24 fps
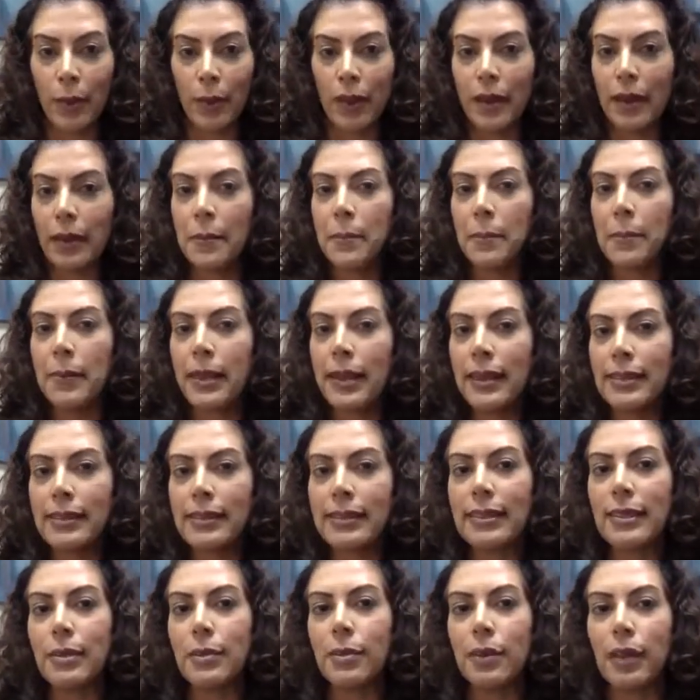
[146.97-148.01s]
and it may
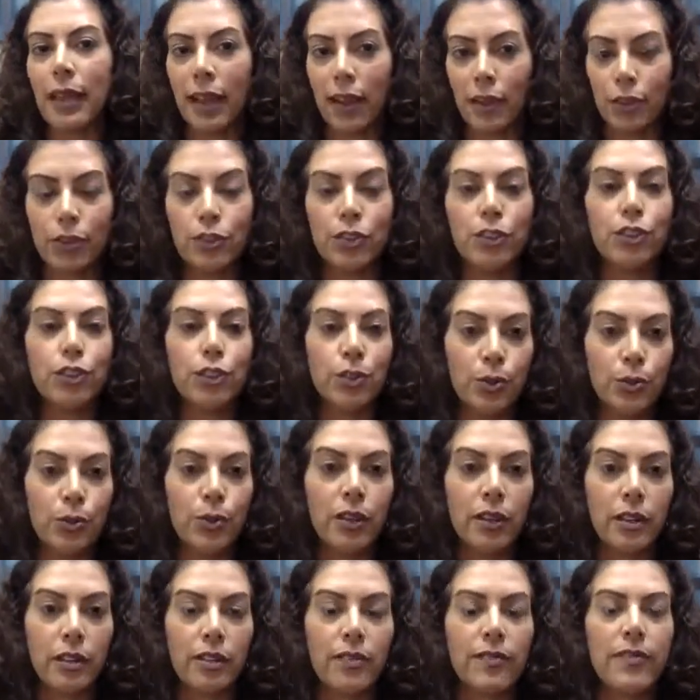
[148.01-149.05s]
seem
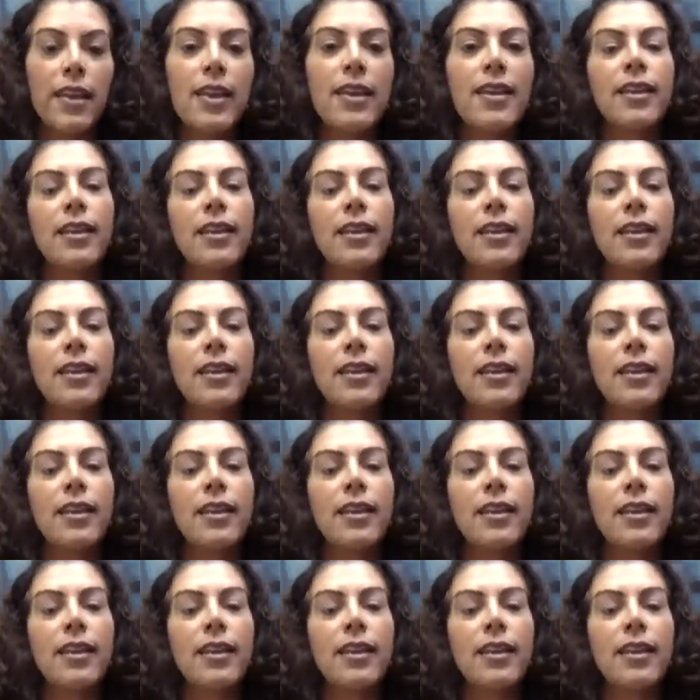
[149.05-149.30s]
counterintuitive,